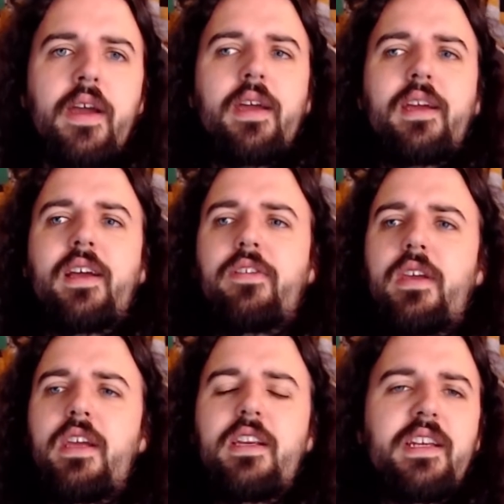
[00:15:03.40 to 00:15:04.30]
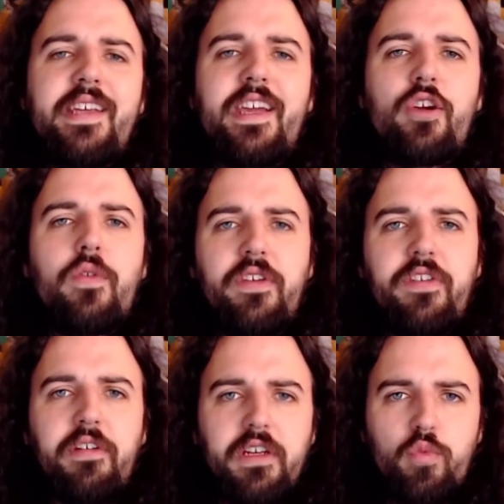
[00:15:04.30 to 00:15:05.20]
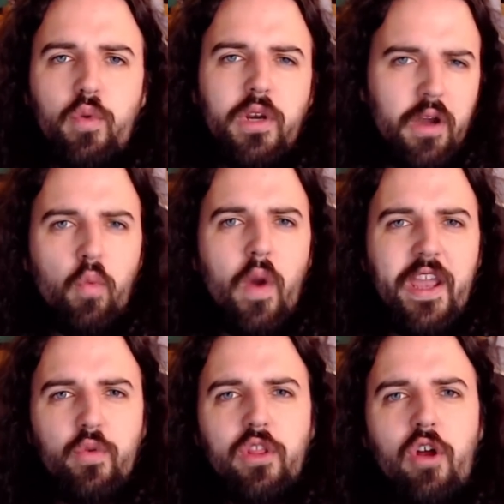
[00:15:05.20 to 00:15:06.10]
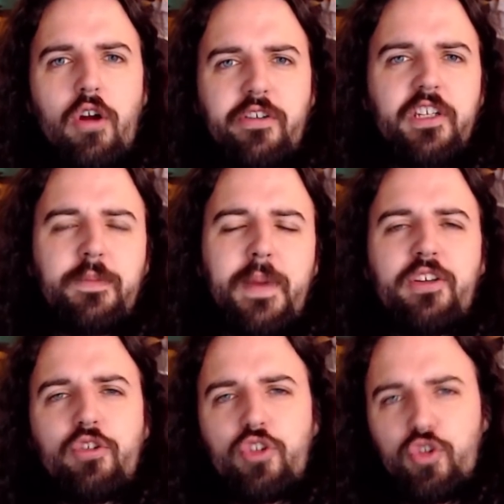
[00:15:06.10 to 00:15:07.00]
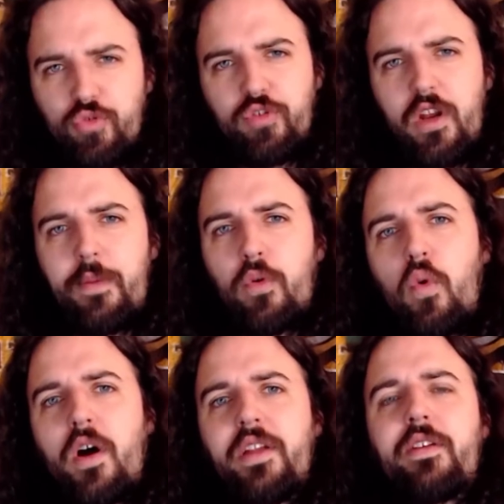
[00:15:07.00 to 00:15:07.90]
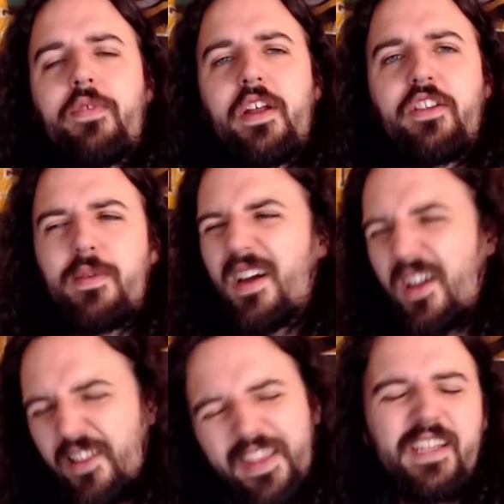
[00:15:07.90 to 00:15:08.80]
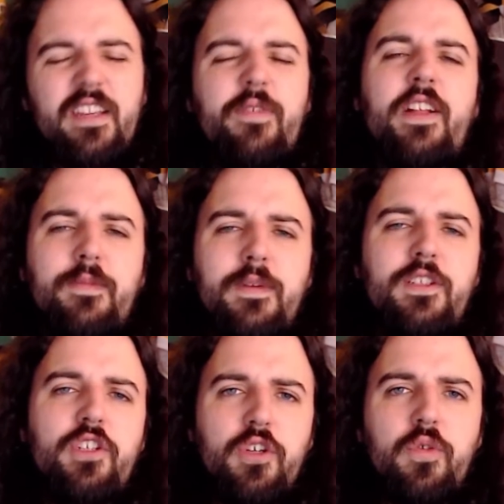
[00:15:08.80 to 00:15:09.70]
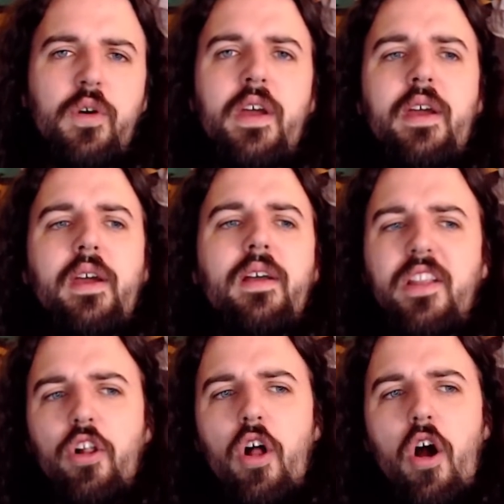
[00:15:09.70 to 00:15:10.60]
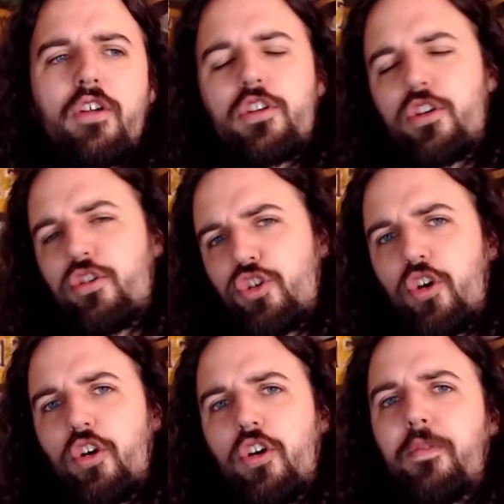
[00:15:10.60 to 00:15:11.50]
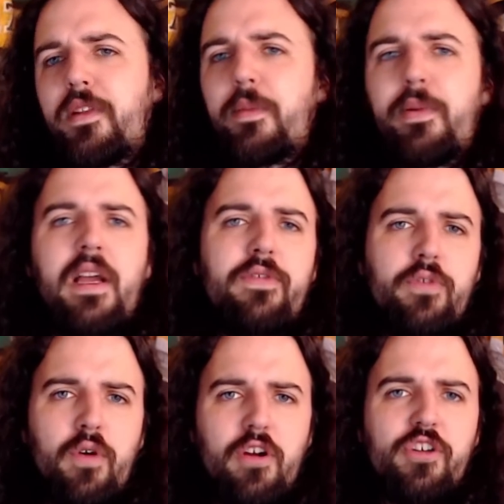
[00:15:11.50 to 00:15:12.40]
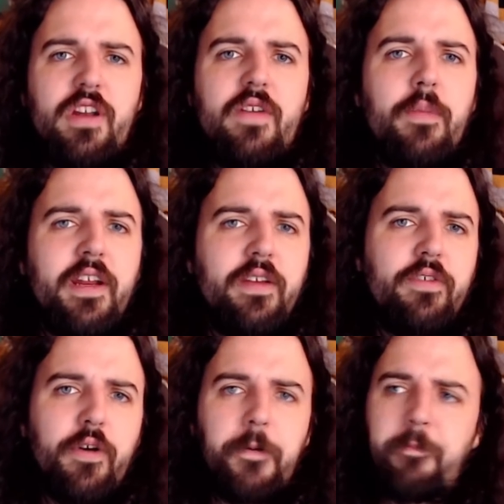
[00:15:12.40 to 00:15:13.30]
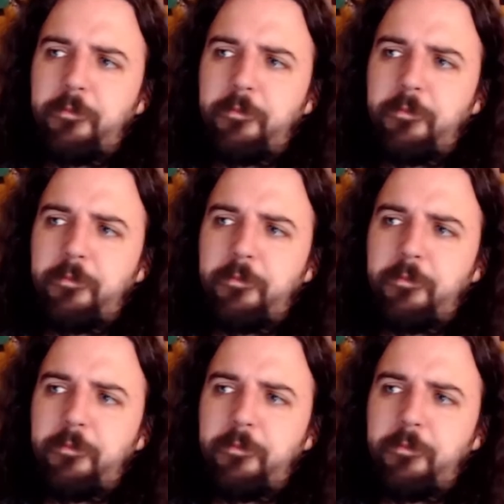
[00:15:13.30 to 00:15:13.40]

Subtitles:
because he didn't take over the series a way you would largely expect your true number one defenseman, elite defenseman to do. A little harsh, sure, but the playoffs are harsh on everybody. So